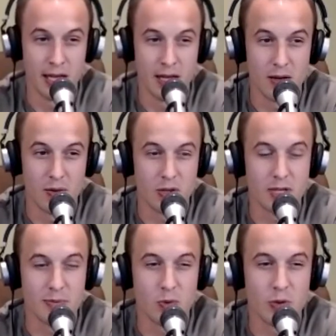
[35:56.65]
what
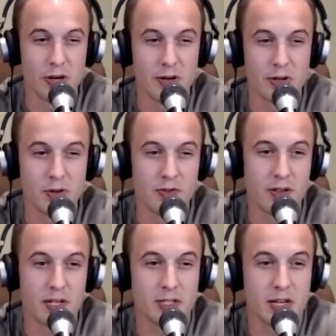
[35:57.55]
type of weird, goofy
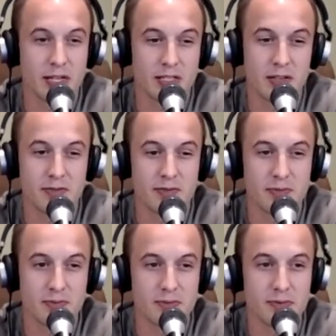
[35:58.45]
electronic stuff
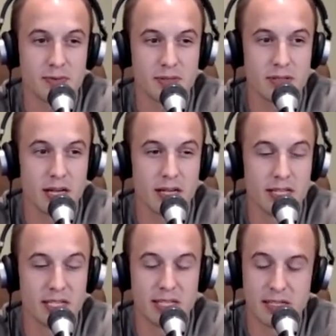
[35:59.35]

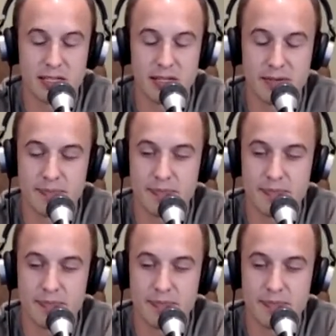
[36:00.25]
Nissan's done.